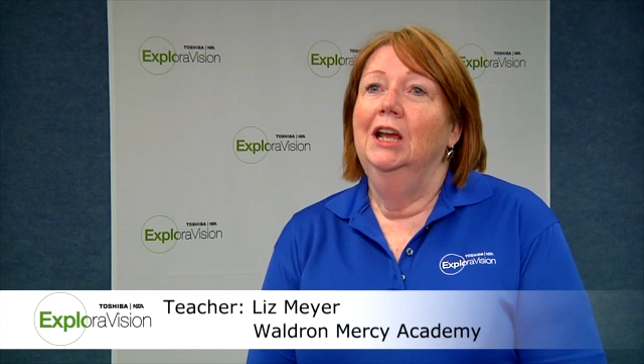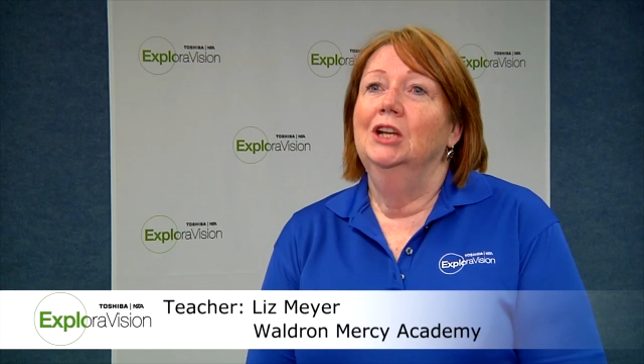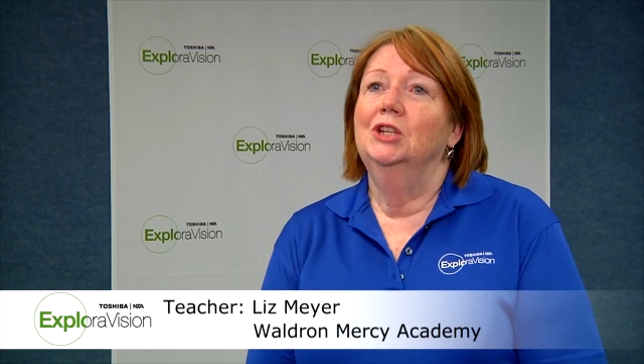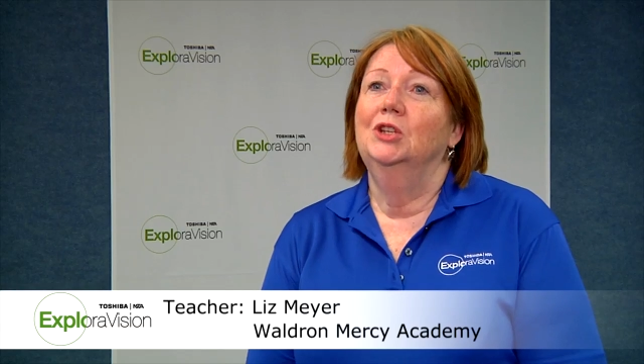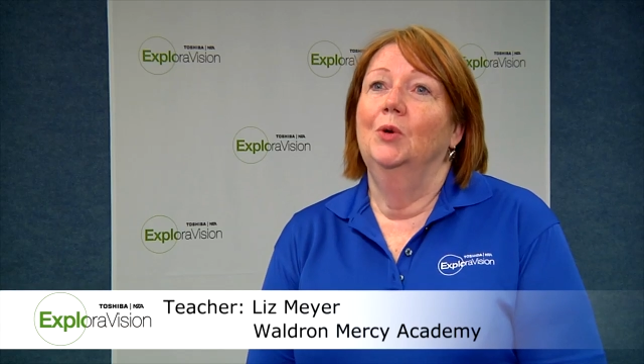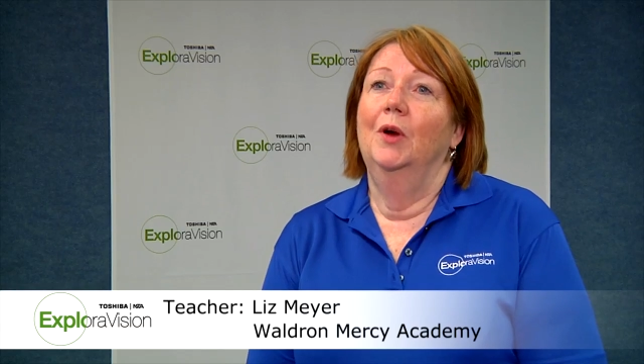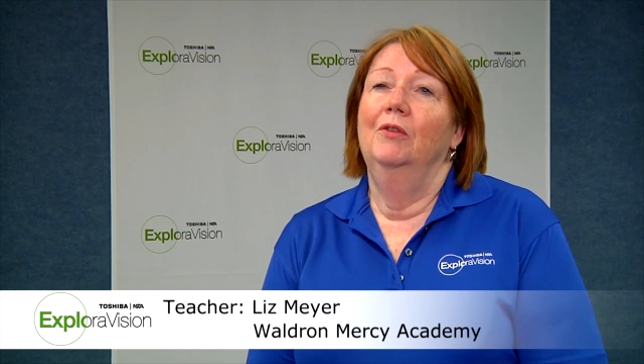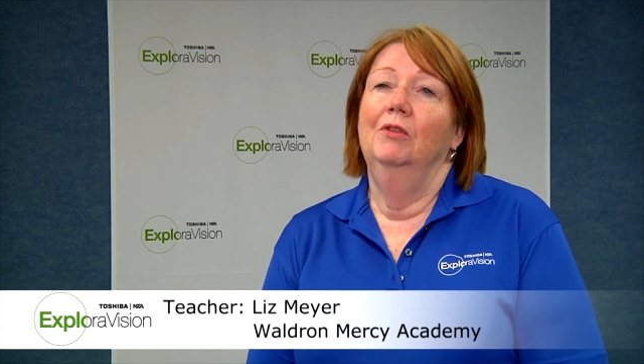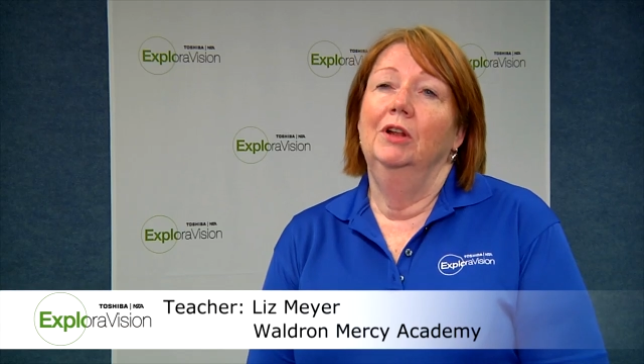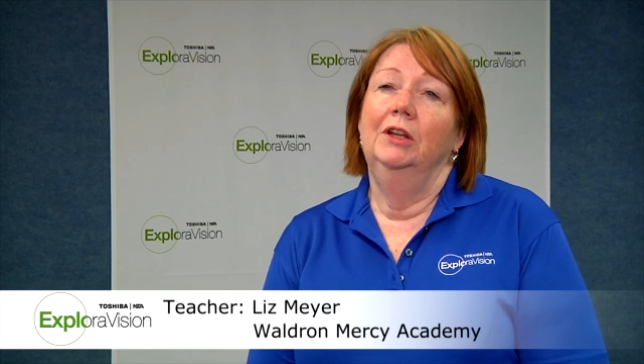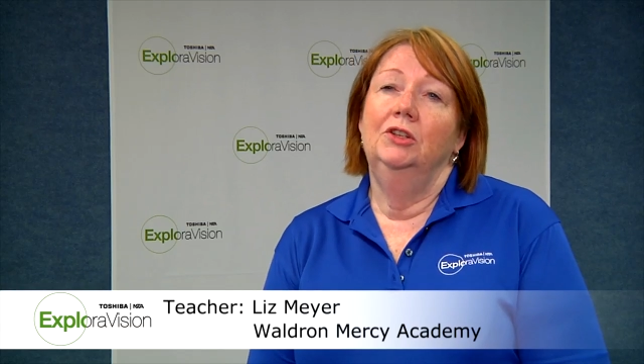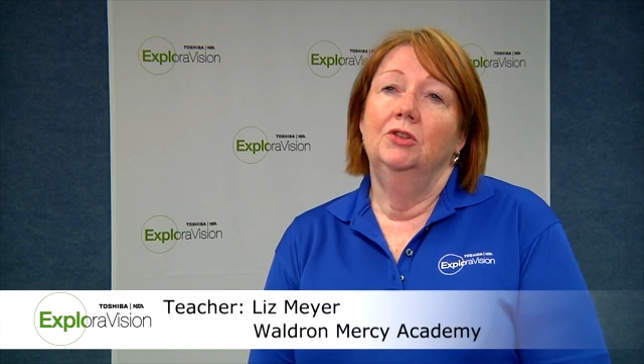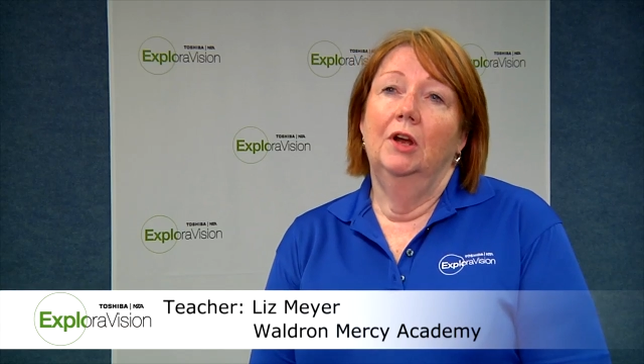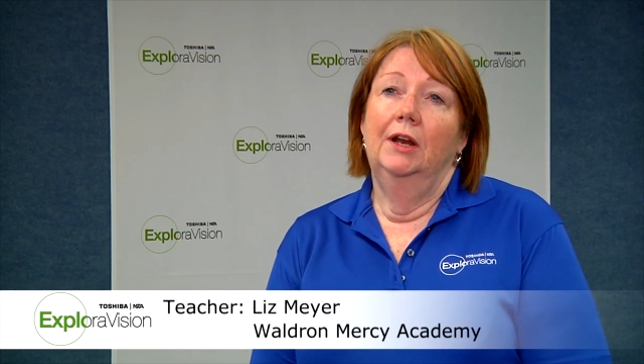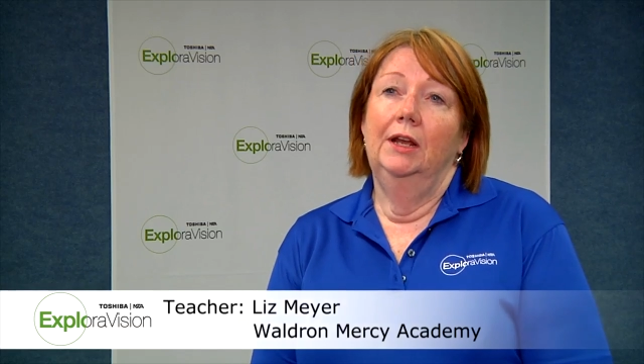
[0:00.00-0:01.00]
So I
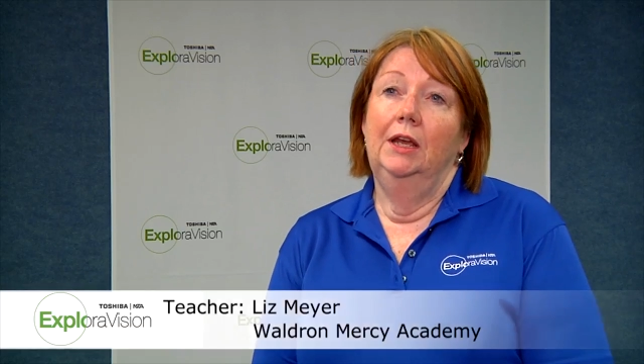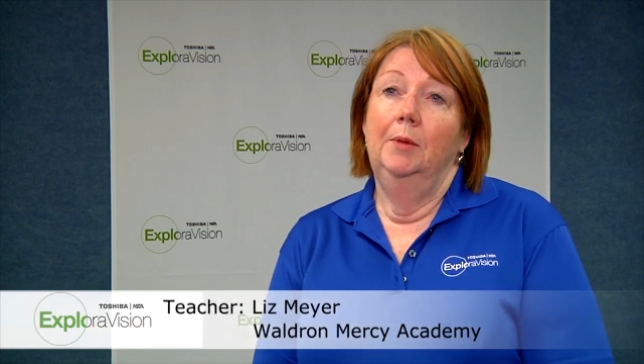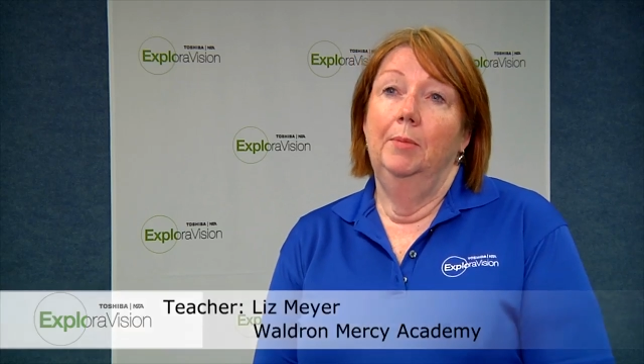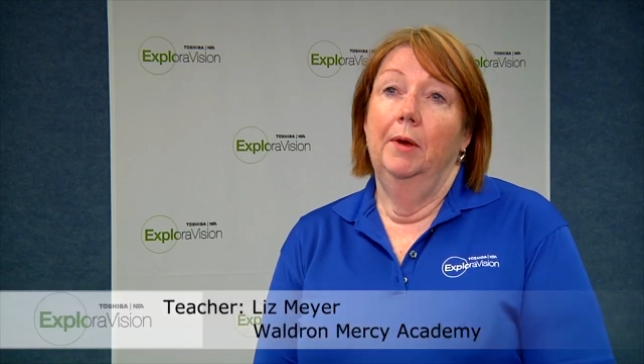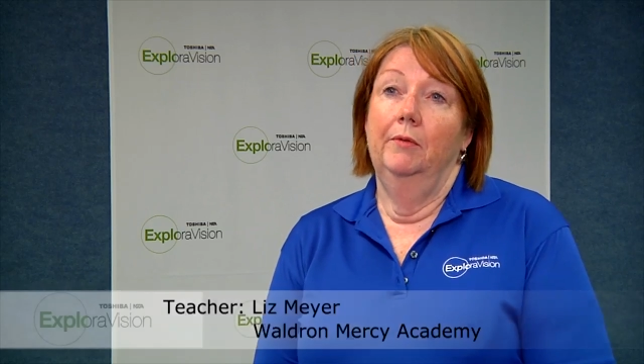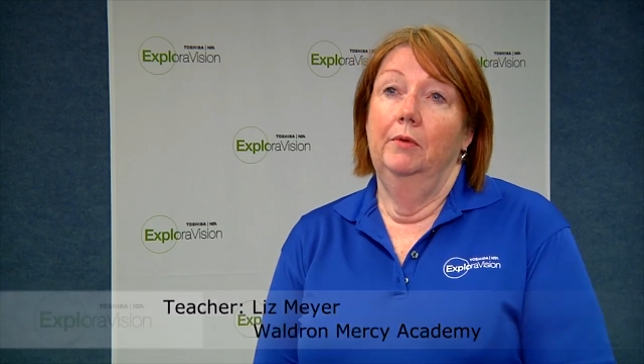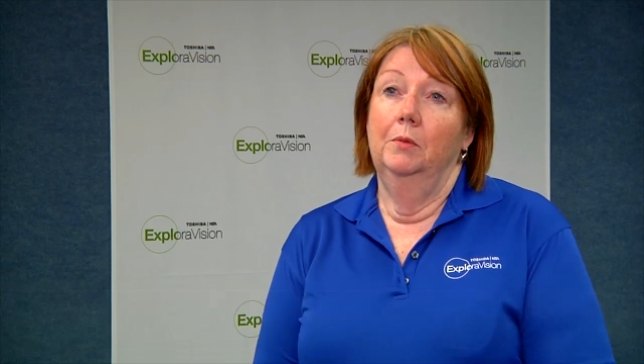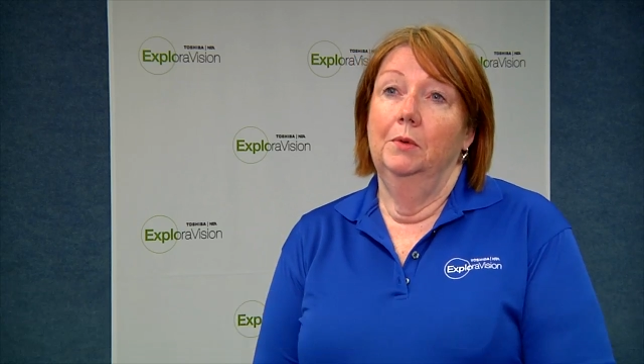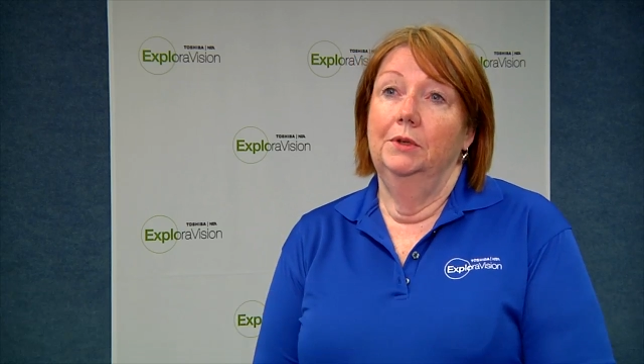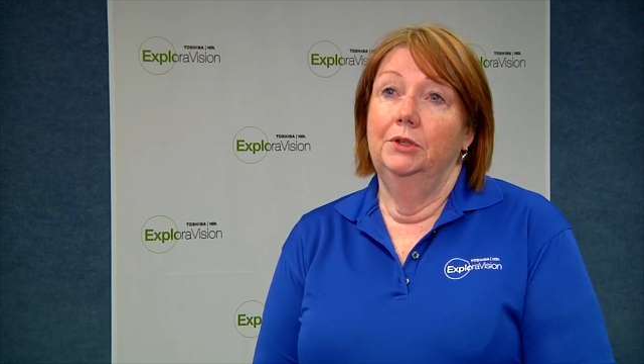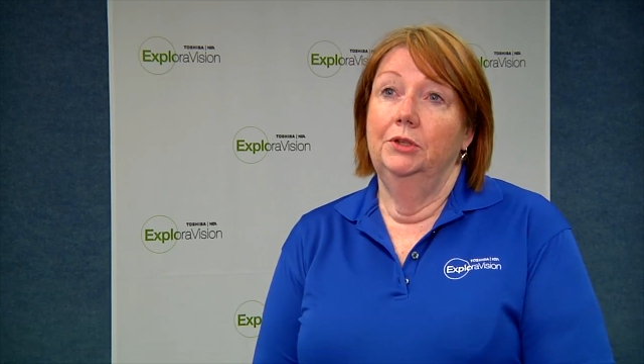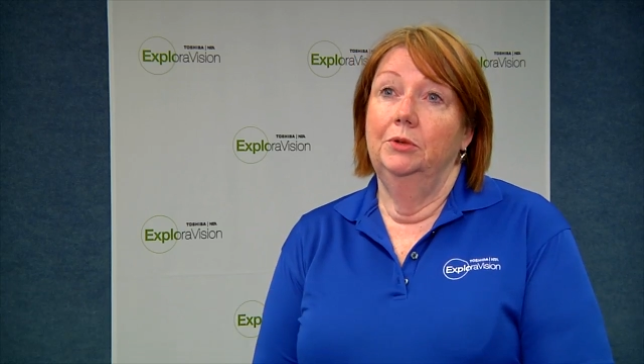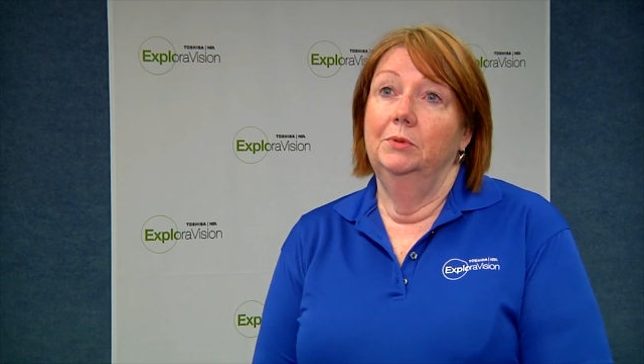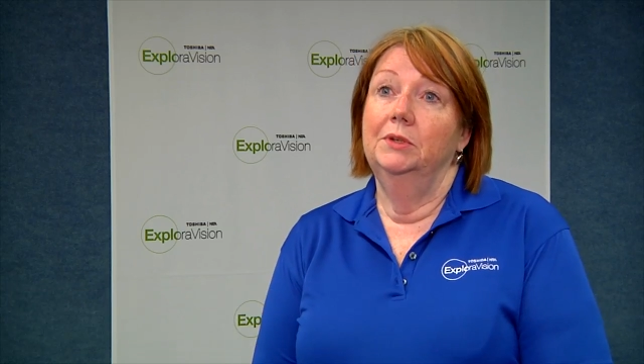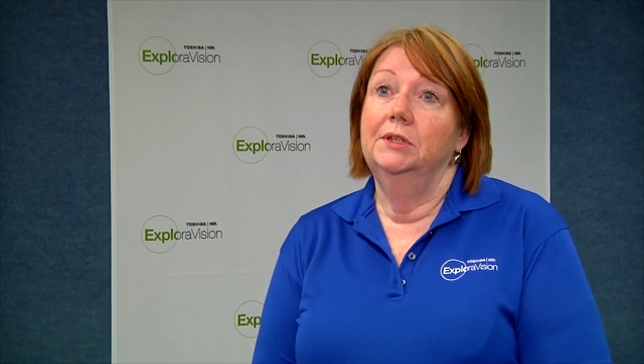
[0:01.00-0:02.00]
really try to keep everyone
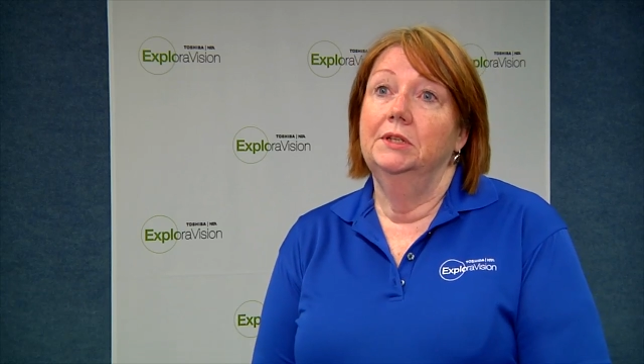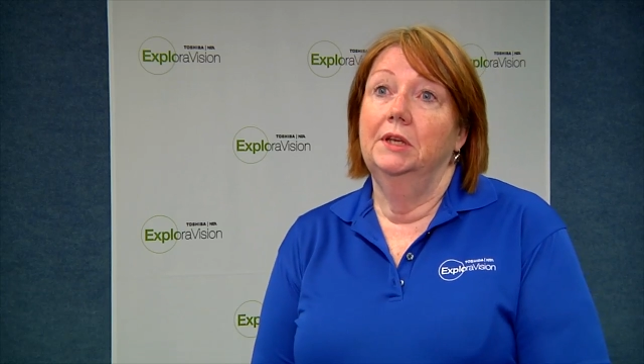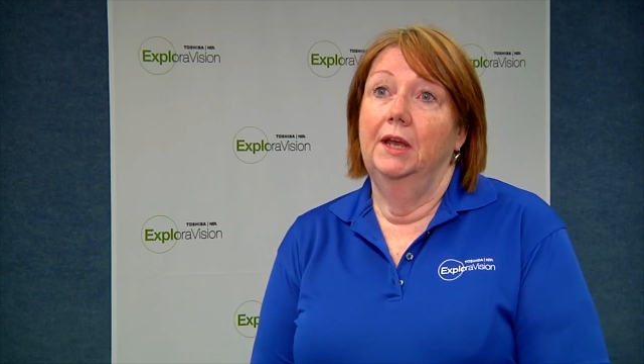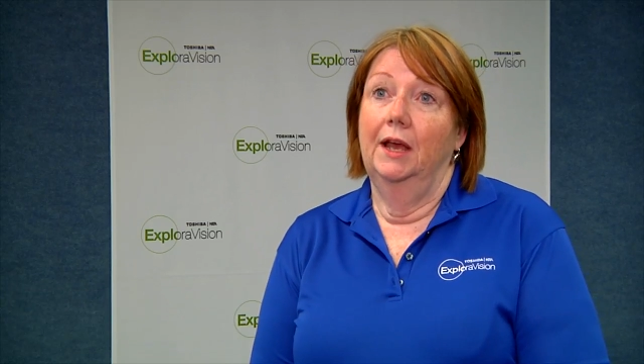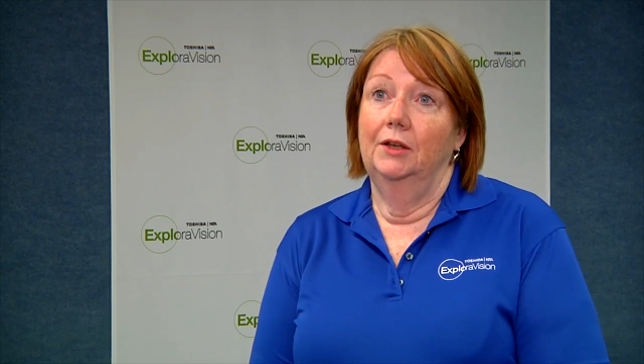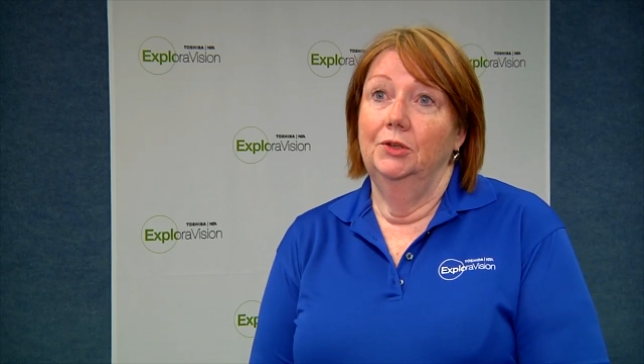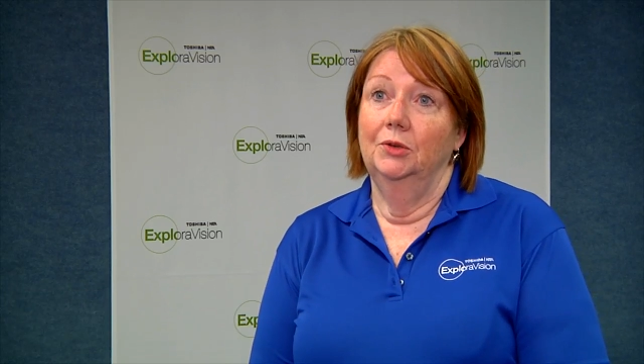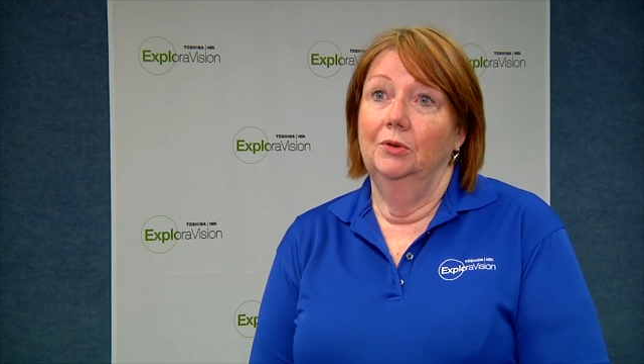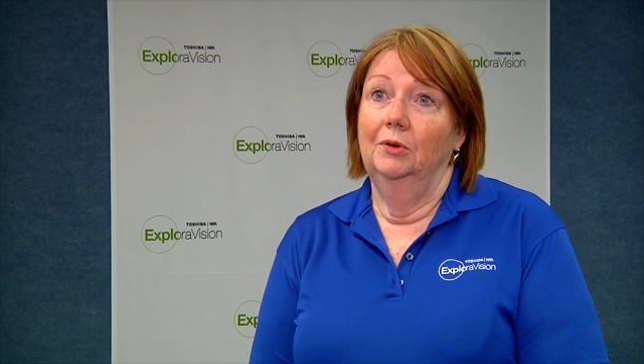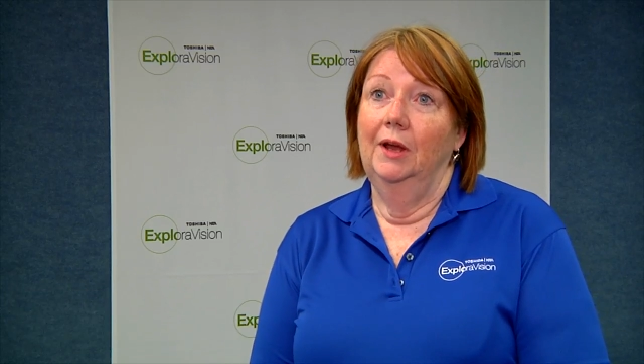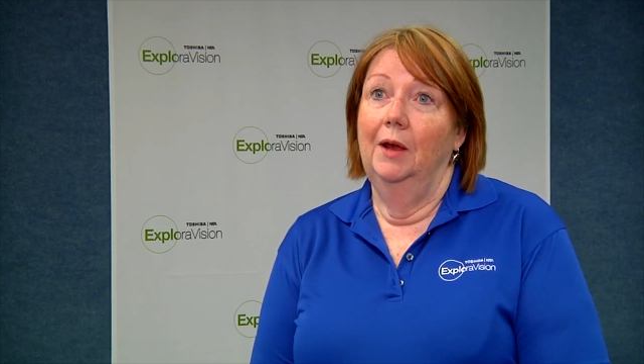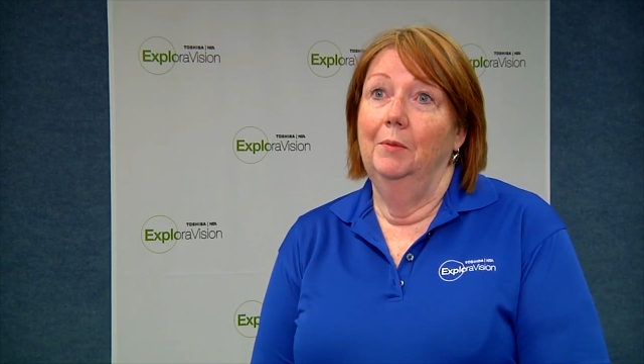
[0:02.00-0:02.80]
to a schedule.